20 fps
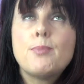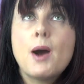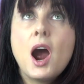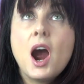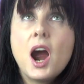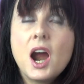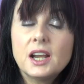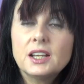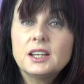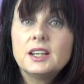
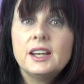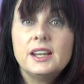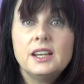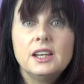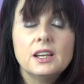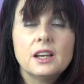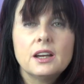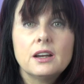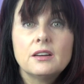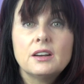
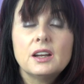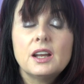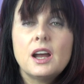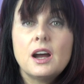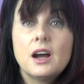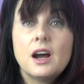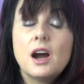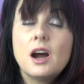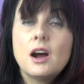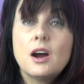partly
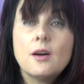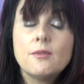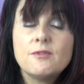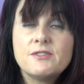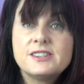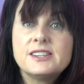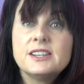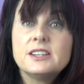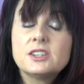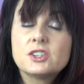
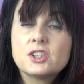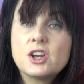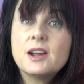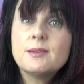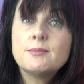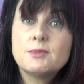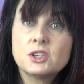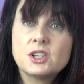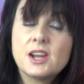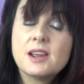obviously the
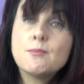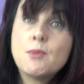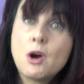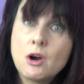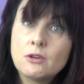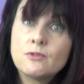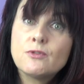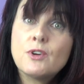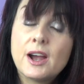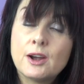time that I'm
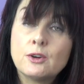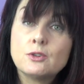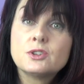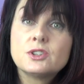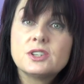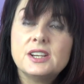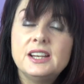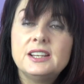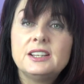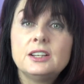off
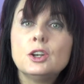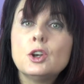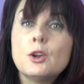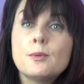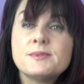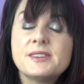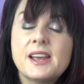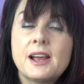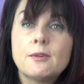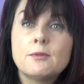out eating
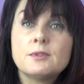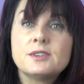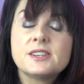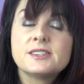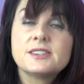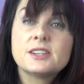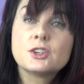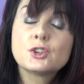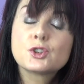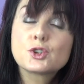club
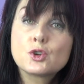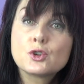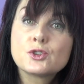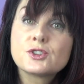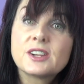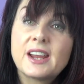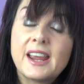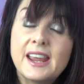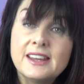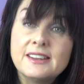sandwiches and
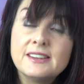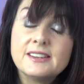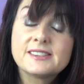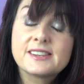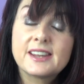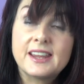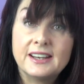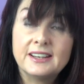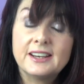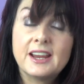discussing
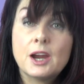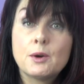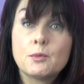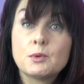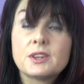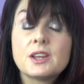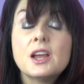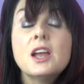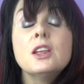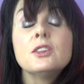skincare
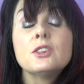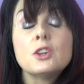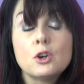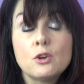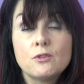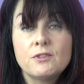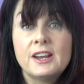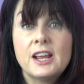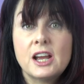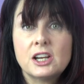with the
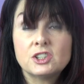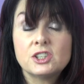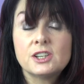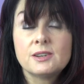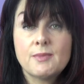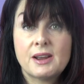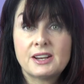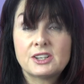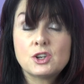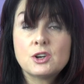lovely
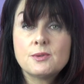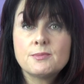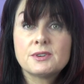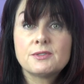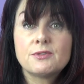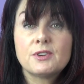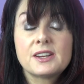Ashling McDermott,